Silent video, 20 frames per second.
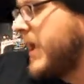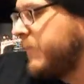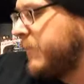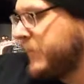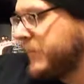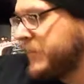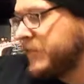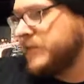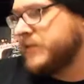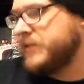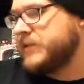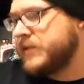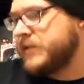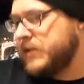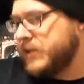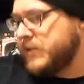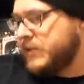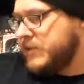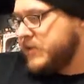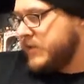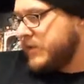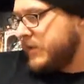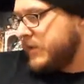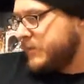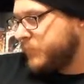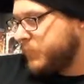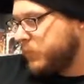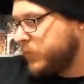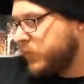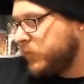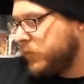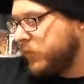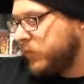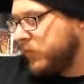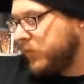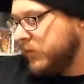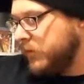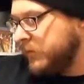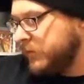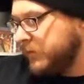Happiness. That's pretty
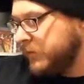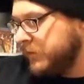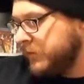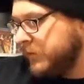cool.